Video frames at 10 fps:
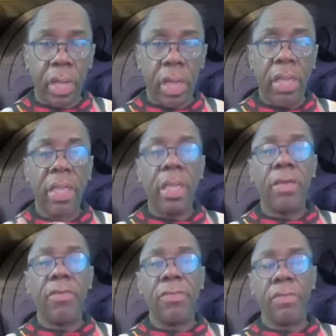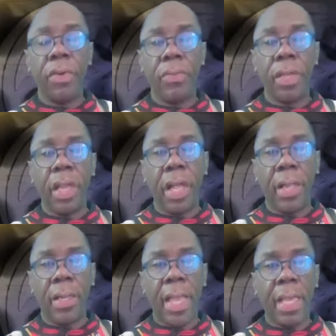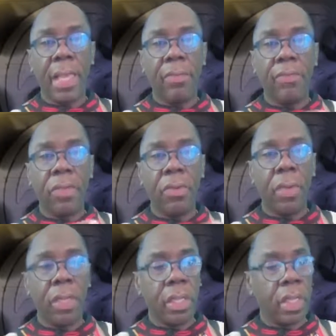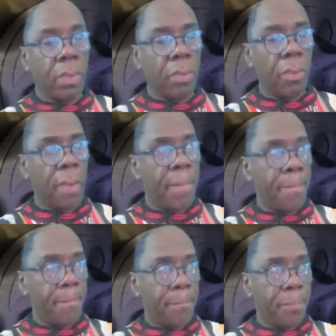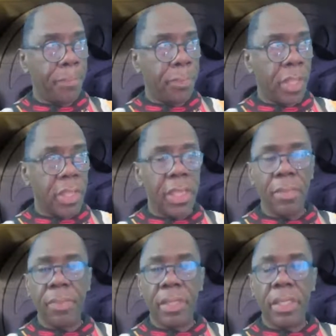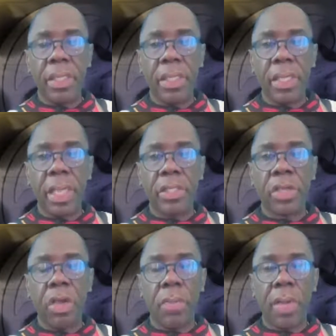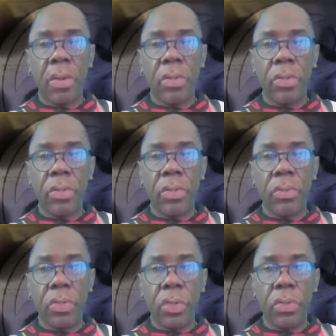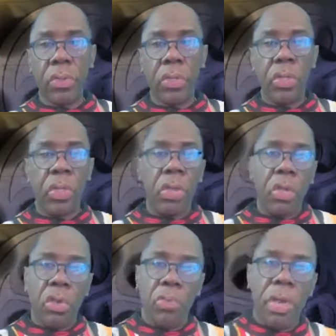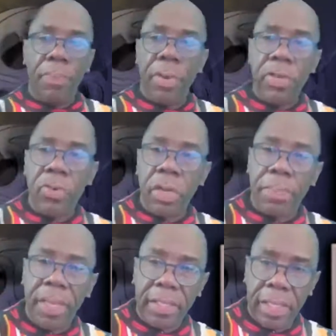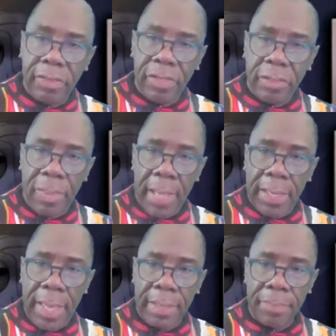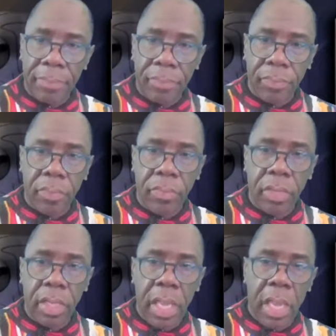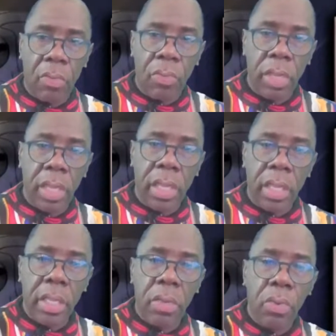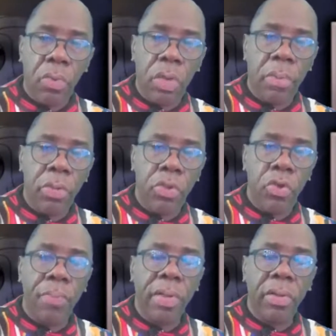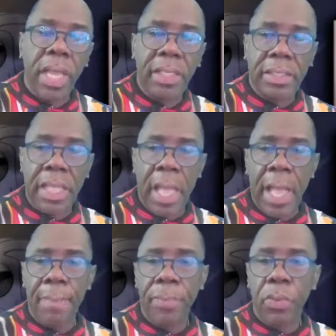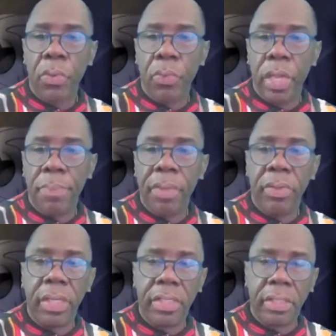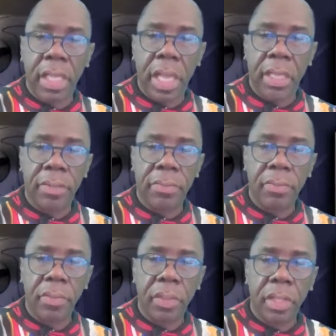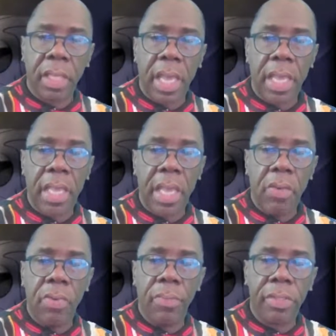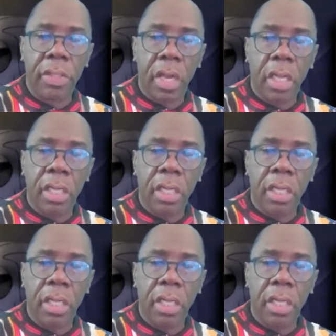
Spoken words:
are from where we are. Like if you wanted to come on, Kimberly, and talk about you, we'll bring you on the Pick TV spotlight, and you'll be on that side, we'll be on this side, okay? And we'll talk